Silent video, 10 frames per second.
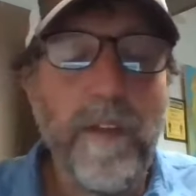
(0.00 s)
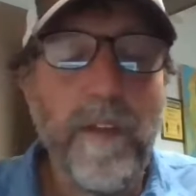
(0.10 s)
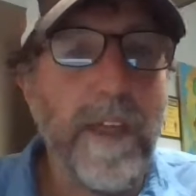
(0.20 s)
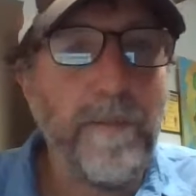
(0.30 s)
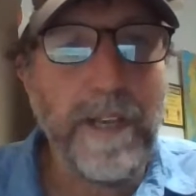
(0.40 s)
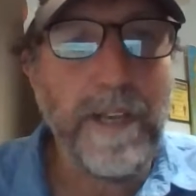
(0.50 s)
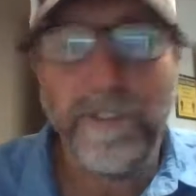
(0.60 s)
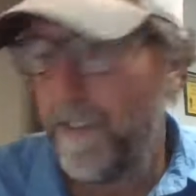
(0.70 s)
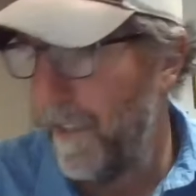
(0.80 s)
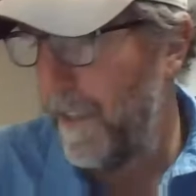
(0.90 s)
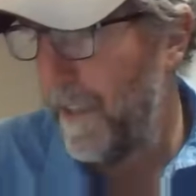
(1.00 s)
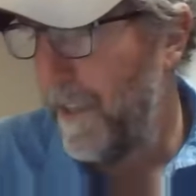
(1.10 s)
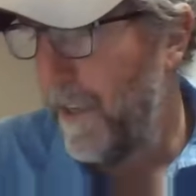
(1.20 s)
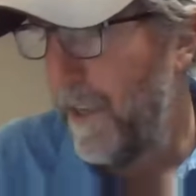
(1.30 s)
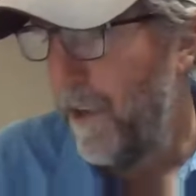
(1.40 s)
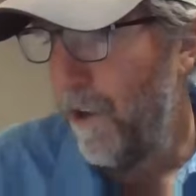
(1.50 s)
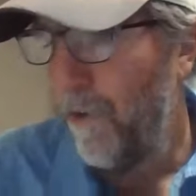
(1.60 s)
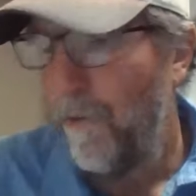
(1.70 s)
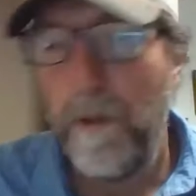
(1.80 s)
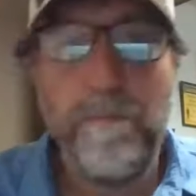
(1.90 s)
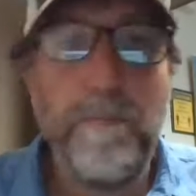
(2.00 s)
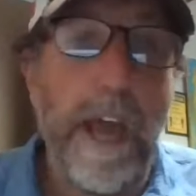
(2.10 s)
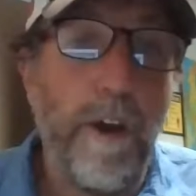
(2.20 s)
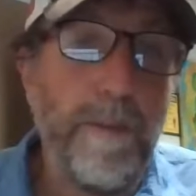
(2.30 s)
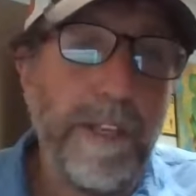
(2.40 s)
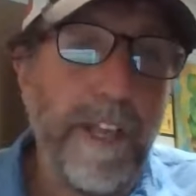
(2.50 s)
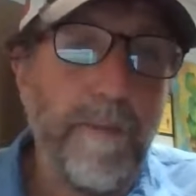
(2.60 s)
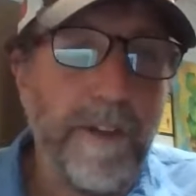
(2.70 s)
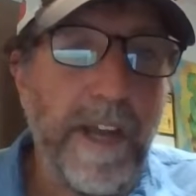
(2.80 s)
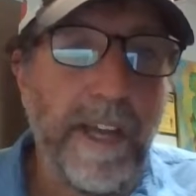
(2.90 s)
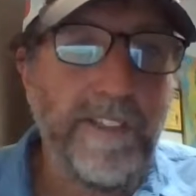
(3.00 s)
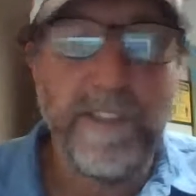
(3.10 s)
And basically, we now became the United